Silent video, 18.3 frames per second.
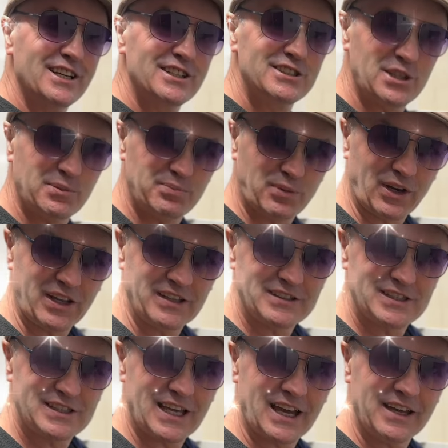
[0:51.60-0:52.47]
to put
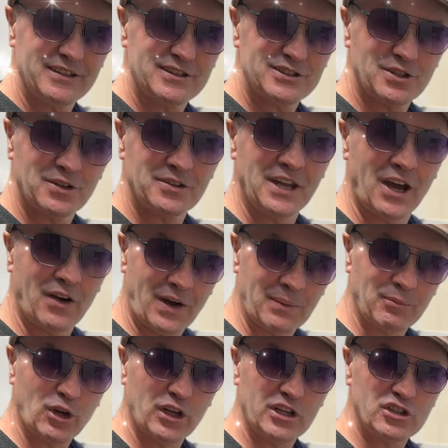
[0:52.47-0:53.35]
inside. So now
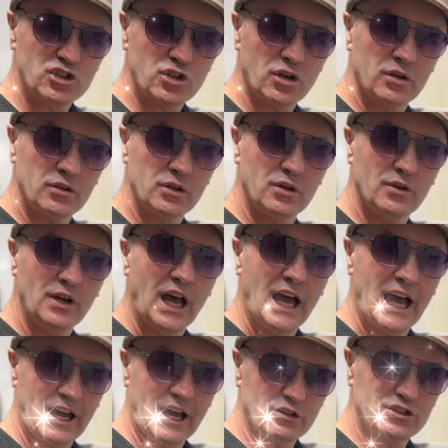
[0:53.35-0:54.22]
I'm going to show you
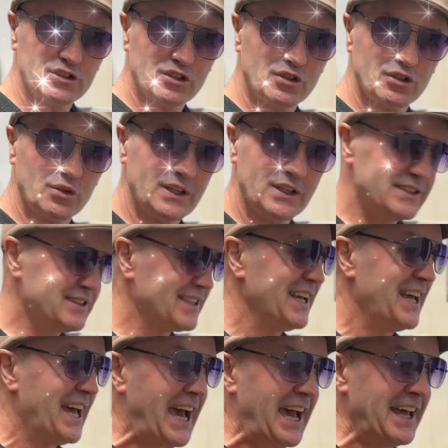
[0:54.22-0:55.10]
how to do it,
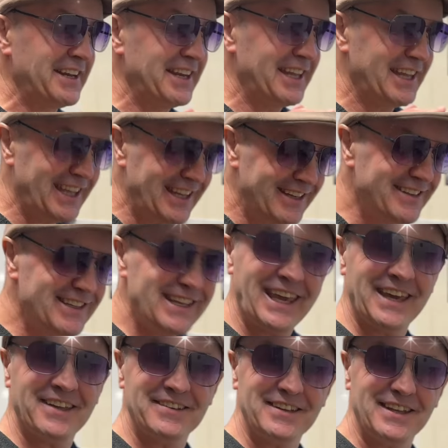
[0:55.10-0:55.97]
and in the
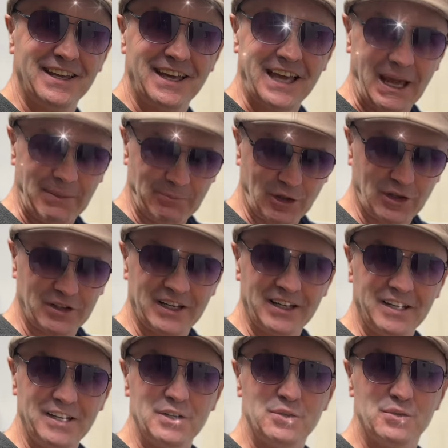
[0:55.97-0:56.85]
end I'm going to
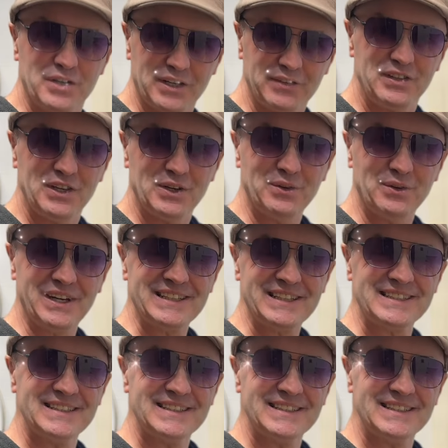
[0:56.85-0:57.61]
review it.